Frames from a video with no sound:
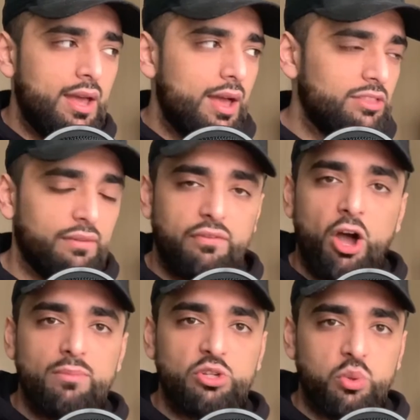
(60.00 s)
The
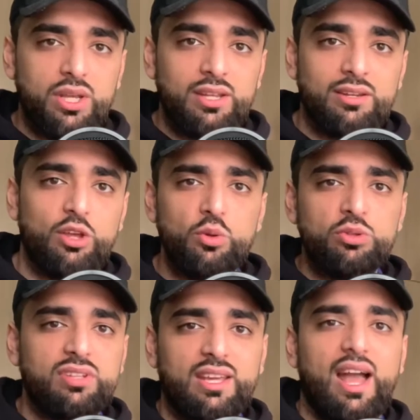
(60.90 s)
fight between
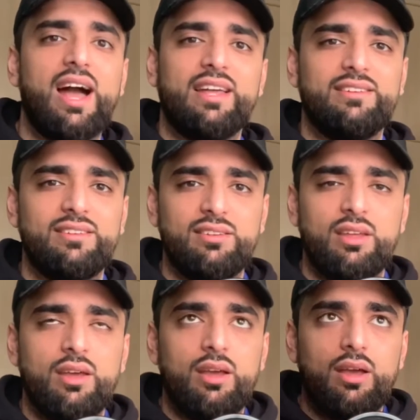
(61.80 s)
Usyk and
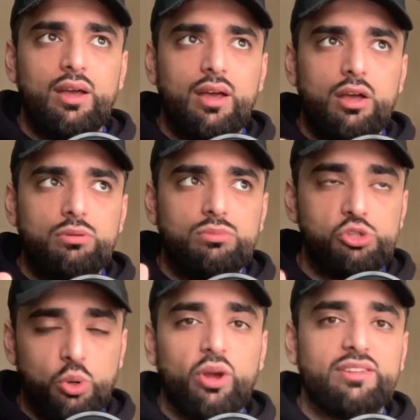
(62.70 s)

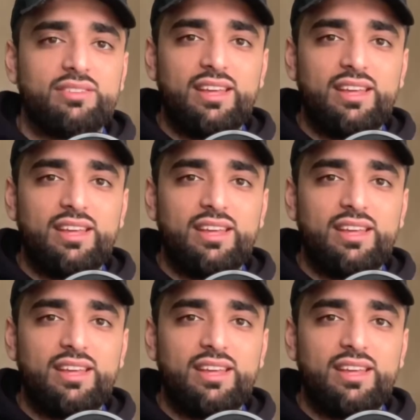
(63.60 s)
Joyce is